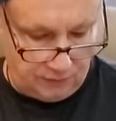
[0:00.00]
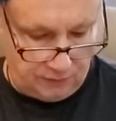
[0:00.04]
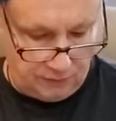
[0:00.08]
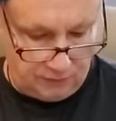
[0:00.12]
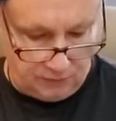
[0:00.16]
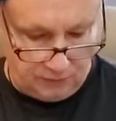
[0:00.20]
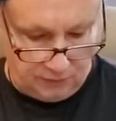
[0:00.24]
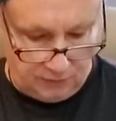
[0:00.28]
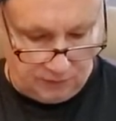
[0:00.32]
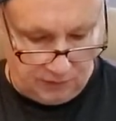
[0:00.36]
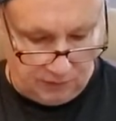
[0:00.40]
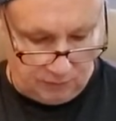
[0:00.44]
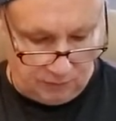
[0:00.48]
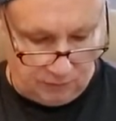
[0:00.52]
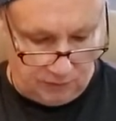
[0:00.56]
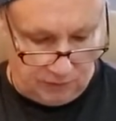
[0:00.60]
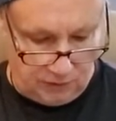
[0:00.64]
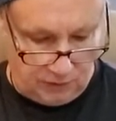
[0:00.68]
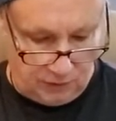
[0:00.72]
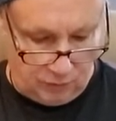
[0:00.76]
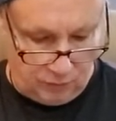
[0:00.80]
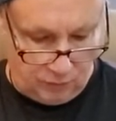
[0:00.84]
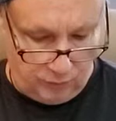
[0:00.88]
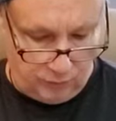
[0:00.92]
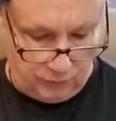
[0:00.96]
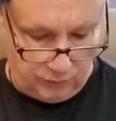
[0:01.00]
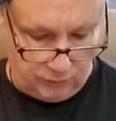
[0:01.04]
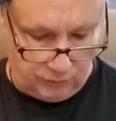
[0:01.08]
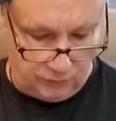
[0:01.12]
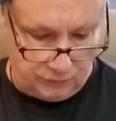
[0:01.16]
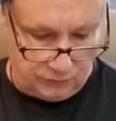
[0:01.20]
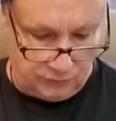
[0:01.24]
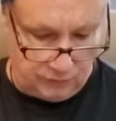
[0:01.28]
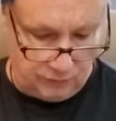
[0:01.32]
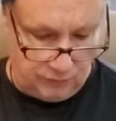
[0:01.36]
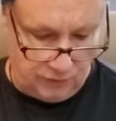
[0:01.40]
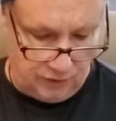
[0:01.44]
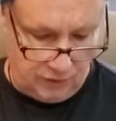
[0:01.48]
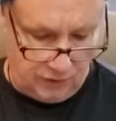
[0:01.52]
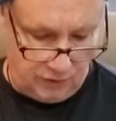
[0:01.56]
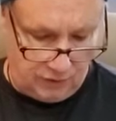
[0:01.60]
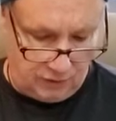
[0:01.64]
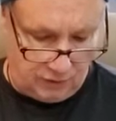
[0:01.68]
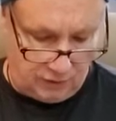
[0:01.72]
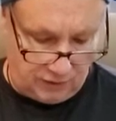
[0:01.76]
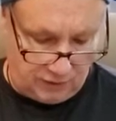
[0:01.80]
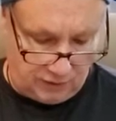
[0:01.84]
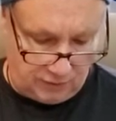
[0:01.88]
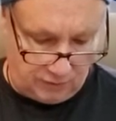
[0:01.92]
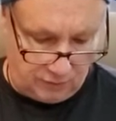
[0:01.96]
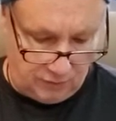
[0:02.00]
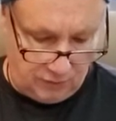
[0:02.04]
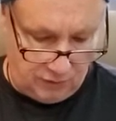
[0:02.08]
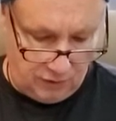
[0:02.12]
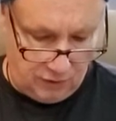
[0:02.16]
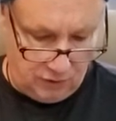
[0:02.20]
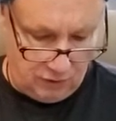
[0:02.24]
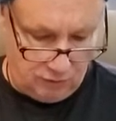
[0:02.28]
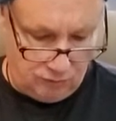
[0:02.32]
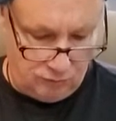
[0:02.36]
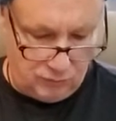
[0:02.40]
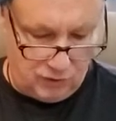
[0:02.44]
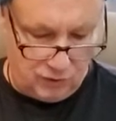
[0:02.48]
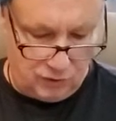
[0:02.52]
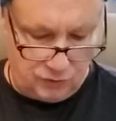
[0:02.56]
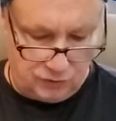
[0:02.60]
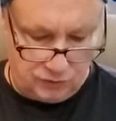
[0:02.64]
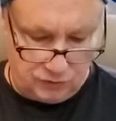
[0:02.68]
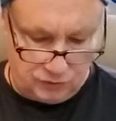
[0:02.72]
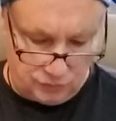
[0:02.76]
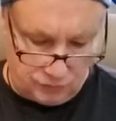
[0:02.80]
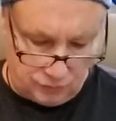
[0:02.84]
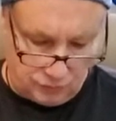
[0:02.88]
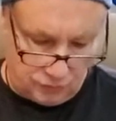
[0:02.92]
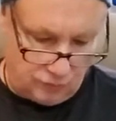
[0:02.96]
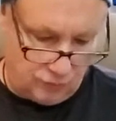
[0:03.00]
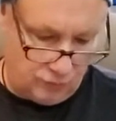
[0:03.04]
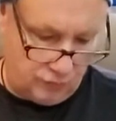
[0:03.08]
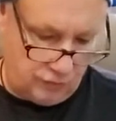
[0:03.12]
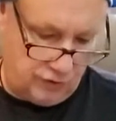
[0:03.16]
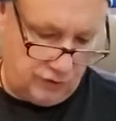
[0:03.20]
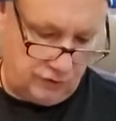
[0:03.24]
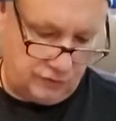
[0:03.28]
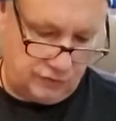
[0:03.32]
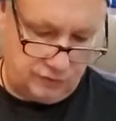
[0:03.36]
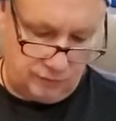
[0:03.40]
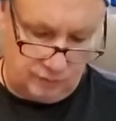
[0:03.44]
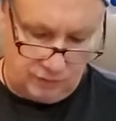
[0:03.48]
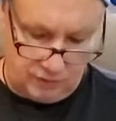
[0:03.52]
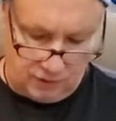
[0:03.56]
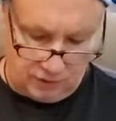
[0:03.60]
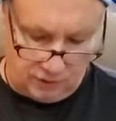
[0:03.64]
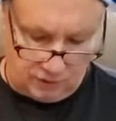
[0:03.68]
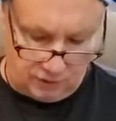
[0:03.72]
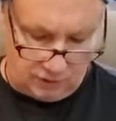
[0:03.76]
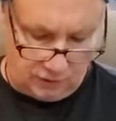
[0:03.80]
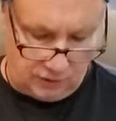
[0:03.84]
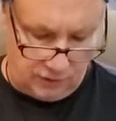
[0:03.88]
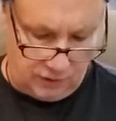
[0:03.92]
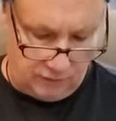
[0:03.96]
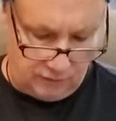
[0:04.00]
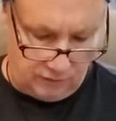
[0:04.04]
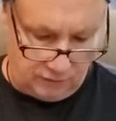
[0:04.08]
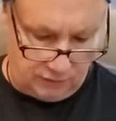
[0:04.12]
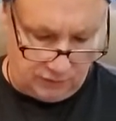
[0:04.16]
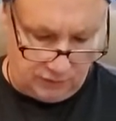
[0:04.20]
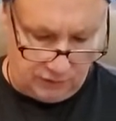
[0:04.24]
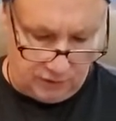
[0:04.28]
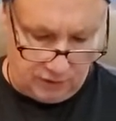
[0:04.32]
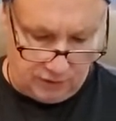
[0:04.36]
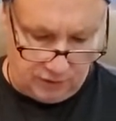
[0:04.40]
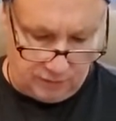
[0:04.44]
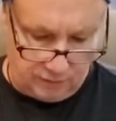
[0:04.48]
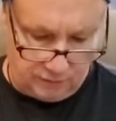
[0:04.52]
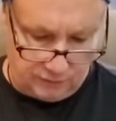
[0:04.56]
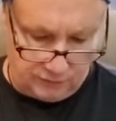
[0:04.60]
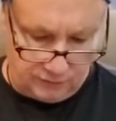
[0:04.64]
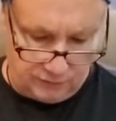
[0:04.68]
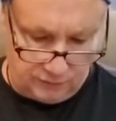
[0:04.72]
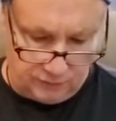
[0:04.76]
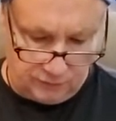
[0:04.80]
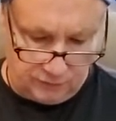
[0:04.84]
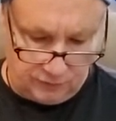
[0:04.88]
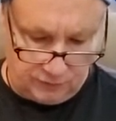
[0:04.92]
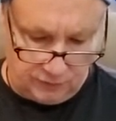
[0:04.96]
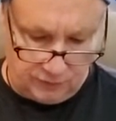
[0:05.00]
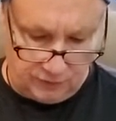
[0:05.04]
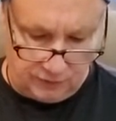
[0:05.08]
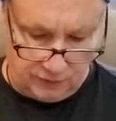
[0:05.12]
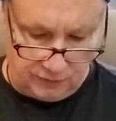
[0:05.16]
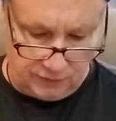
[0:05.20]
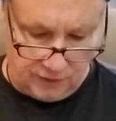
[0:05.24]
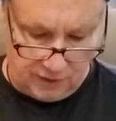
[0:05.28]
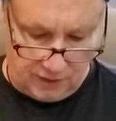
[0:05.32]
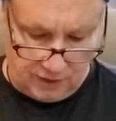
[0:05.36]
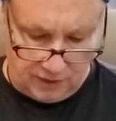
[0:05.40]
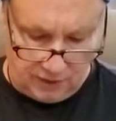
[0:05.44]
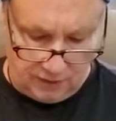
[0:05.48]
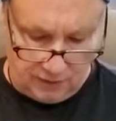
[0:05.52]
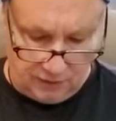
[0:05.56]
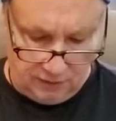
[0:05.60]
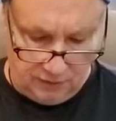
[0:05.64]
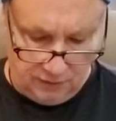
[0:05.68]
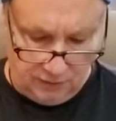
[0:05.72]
And they may help you, some kind of like maturing, some kind of leveling up, something like that.